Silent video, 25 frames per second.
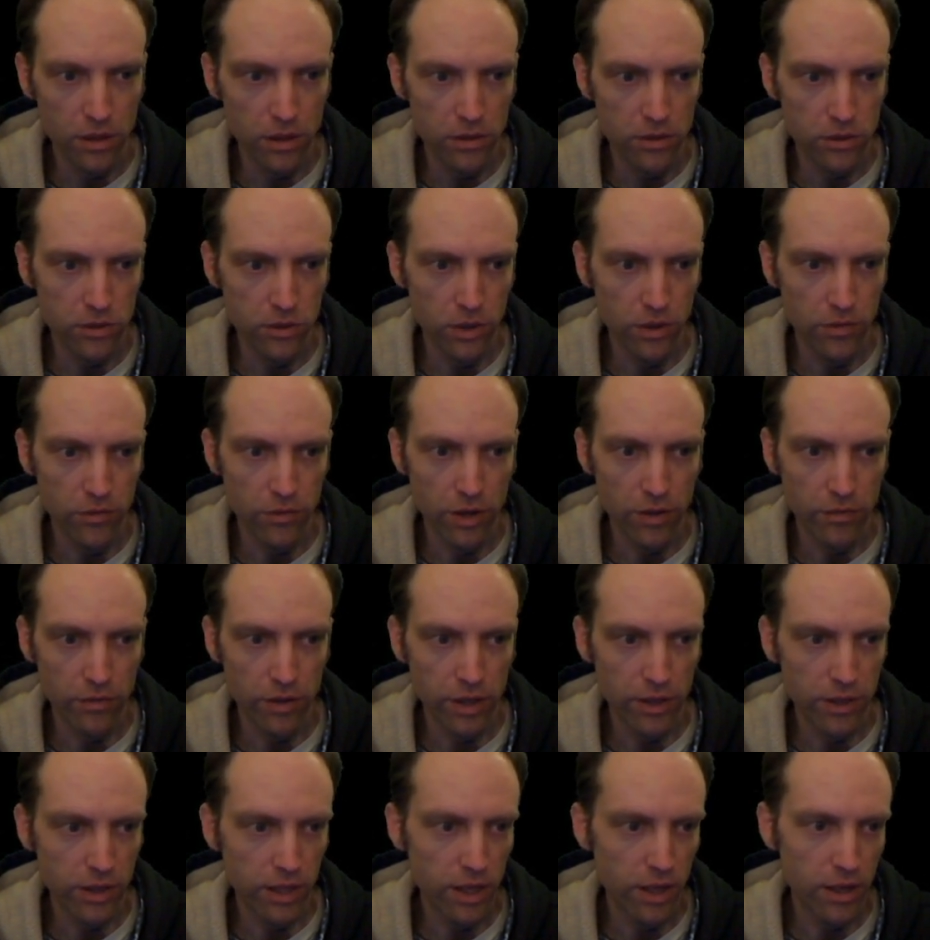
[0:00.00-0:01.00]
so I've, I've
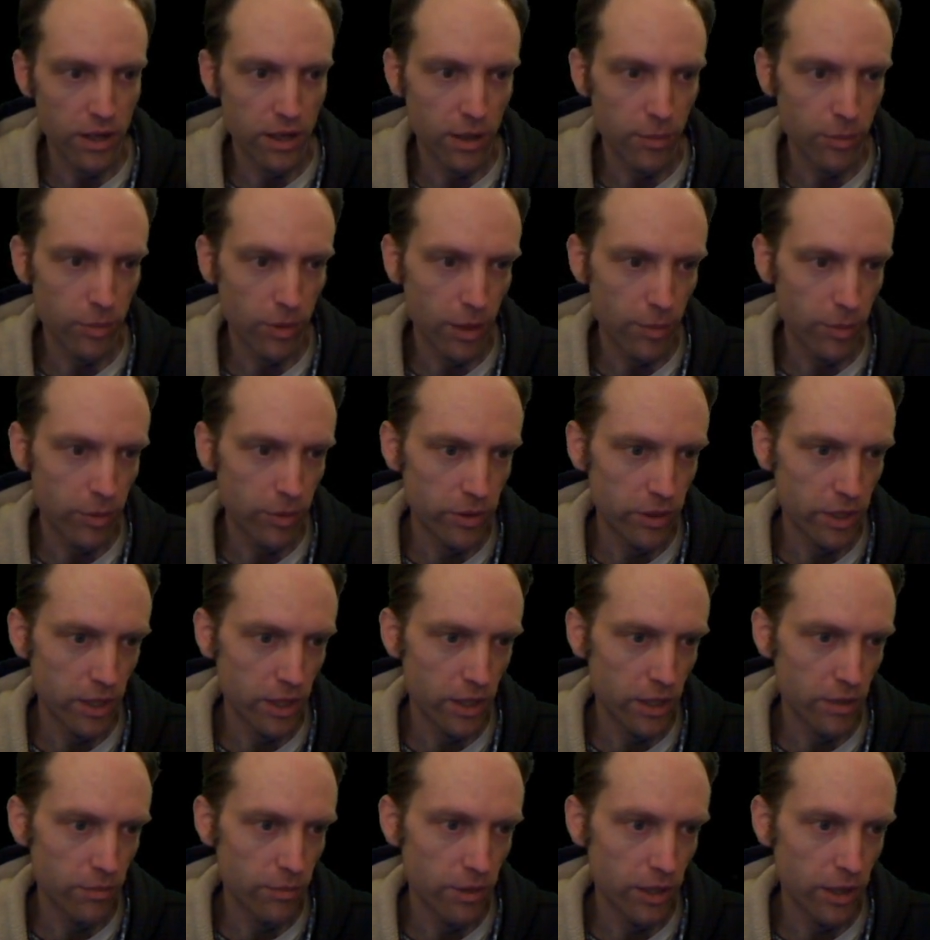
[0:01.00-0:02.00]
got that and I, I put
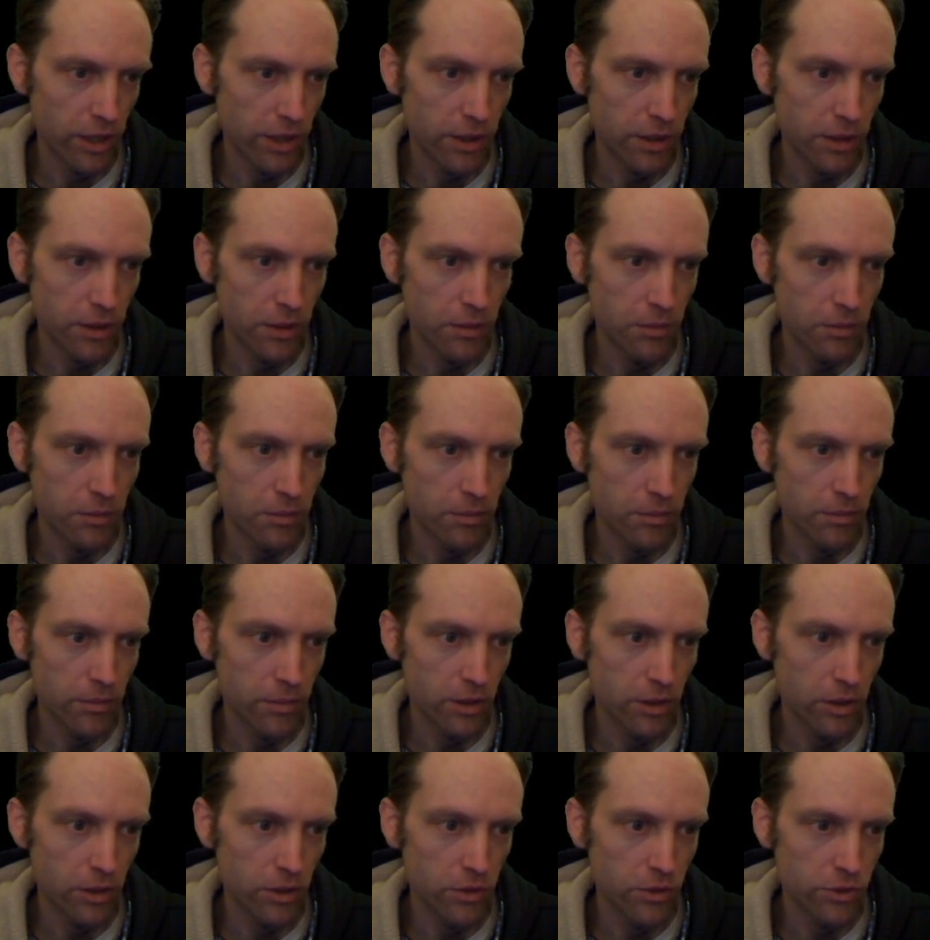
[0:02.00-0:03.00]
that in my um,
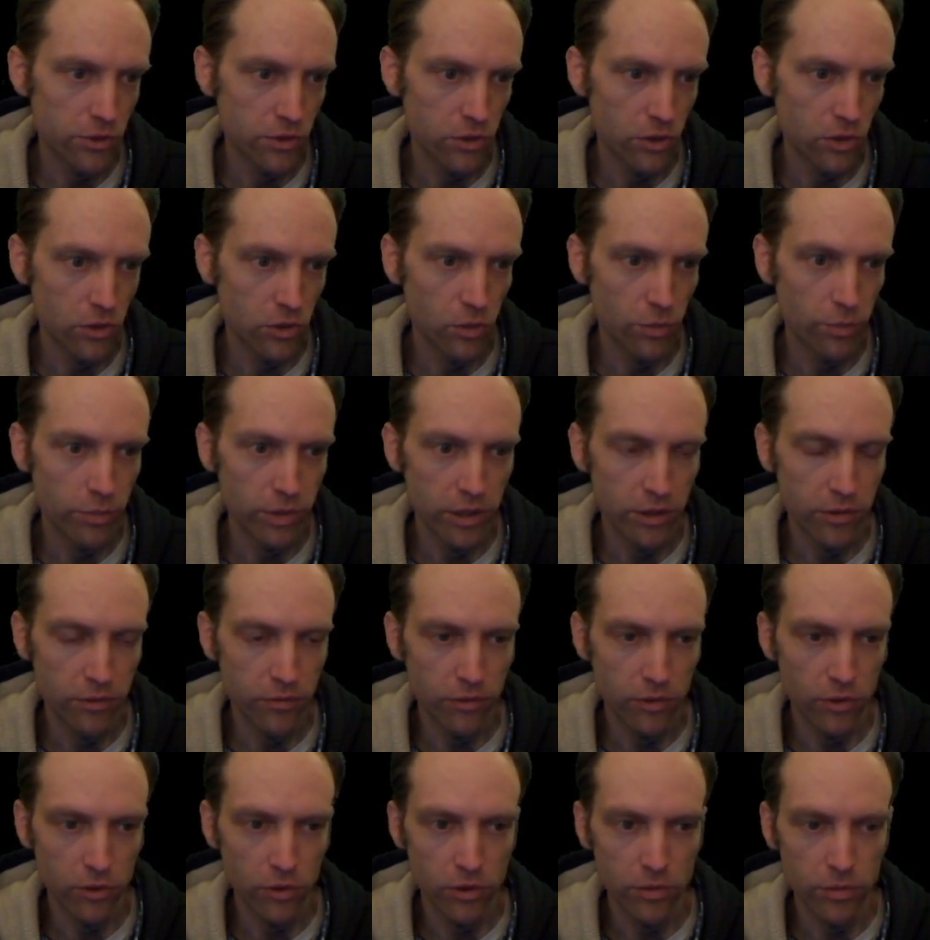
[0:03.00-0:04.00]
user local bin
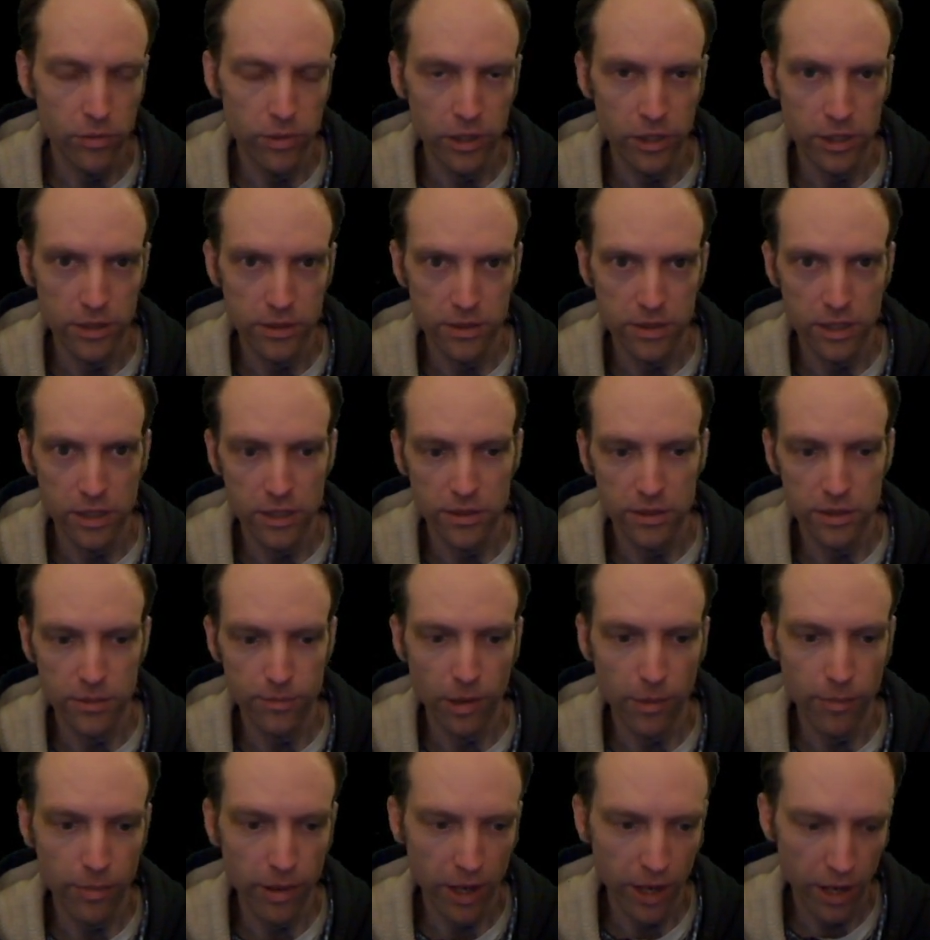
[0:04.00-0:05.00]
folder because then it's in
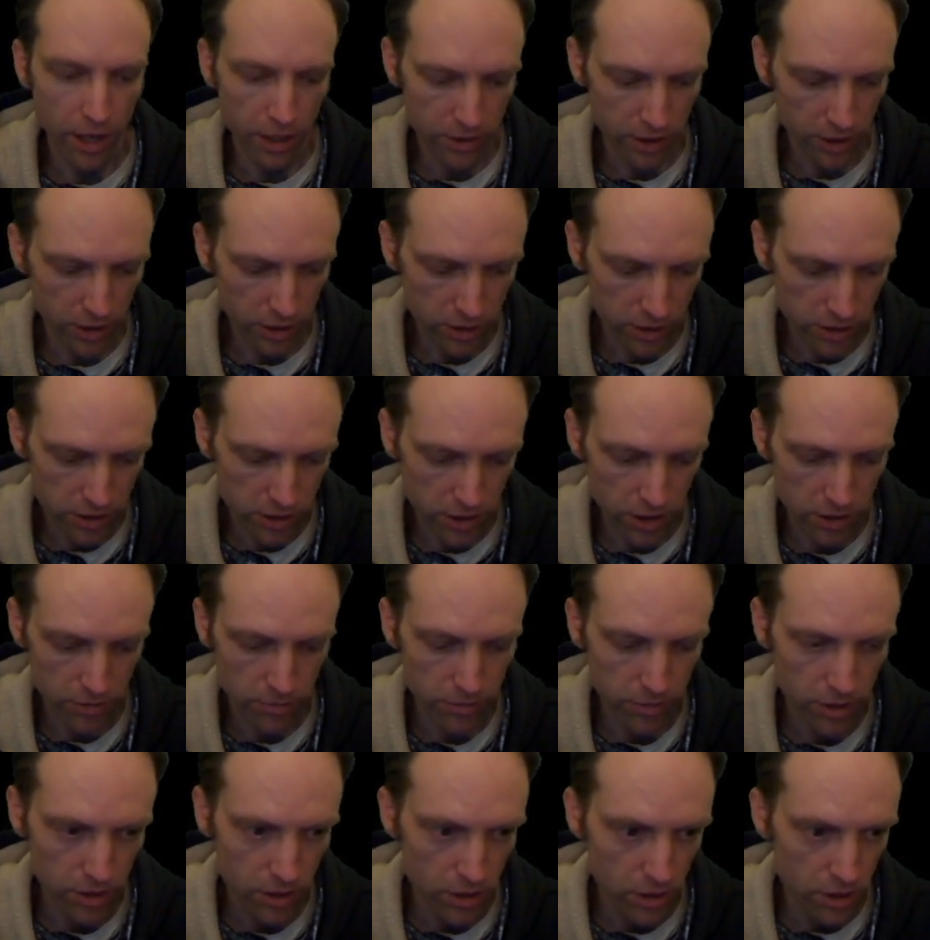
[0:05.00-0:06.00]
my path. I can just
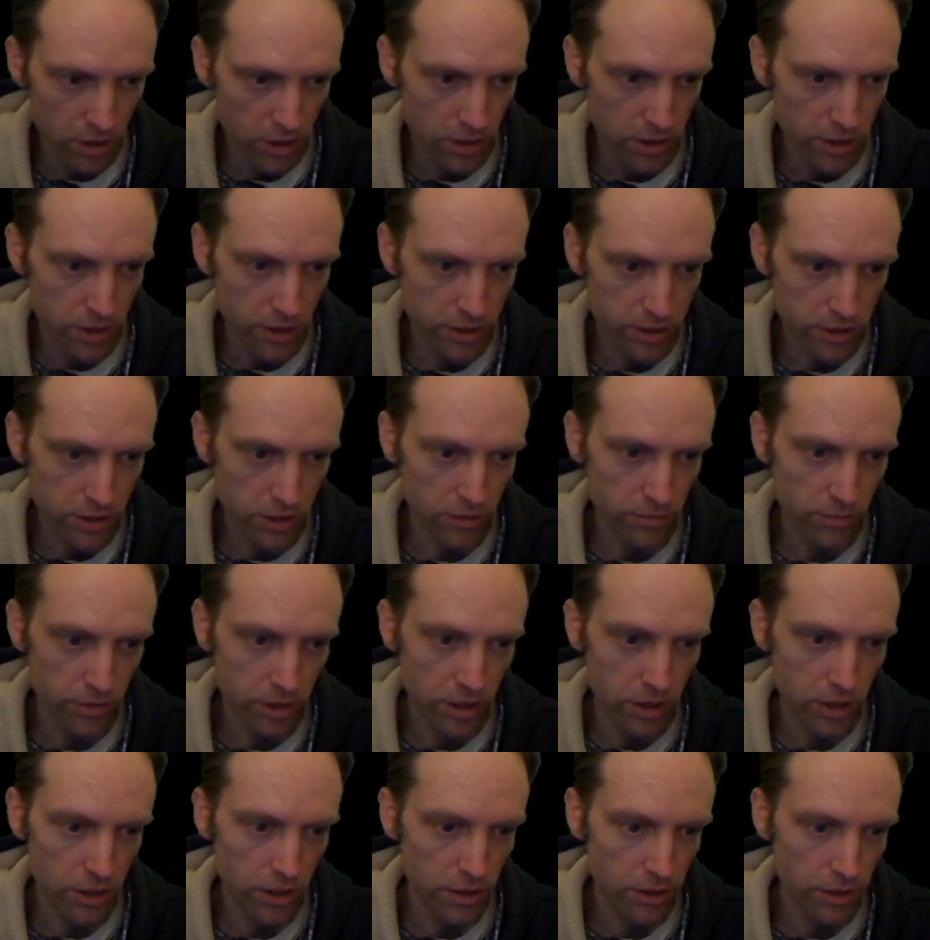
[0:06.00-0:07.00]
type
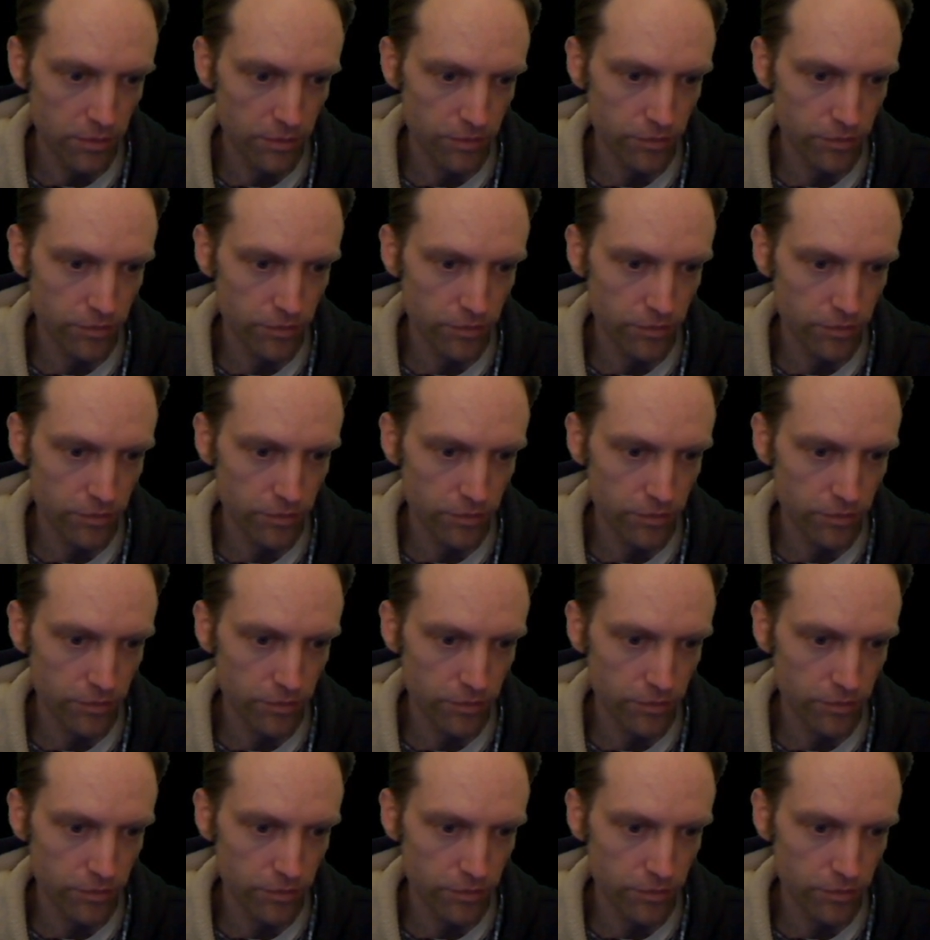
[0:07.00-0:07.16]
tcmd